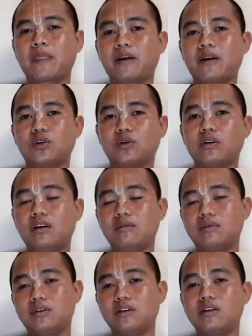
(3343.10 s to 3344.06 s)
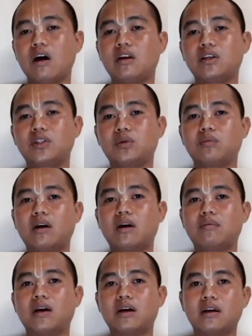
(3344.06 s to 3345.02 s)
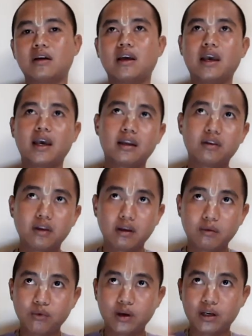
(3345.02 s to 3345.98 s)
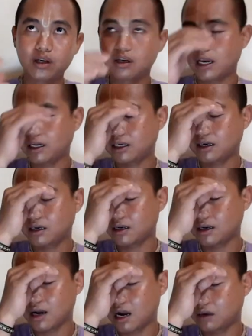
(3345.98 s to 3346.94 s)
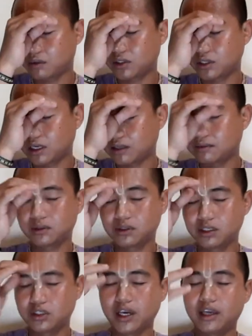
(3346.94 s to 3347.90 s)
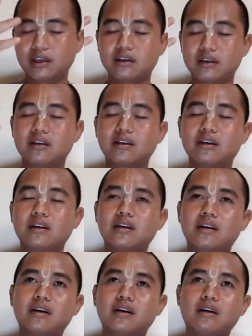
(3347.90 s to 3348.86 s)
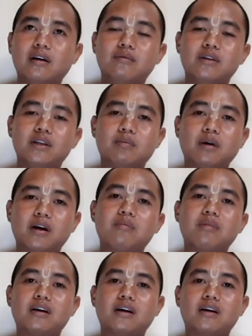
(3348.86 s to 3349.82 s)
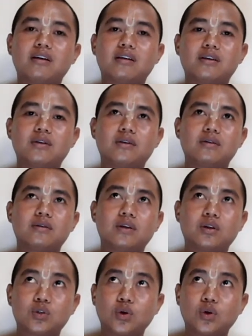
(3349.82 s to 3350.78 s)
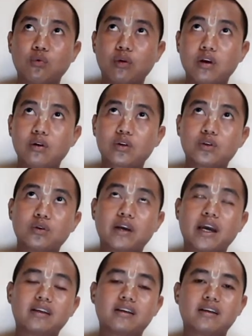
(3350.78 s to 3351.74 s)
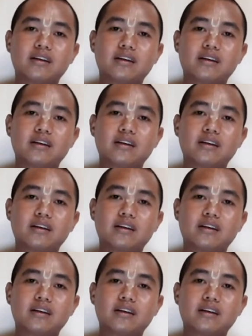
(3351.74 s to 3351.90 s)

So he gives the knowledge to Brahma. And if we connect ourselves to the chain of this parampara, so we also get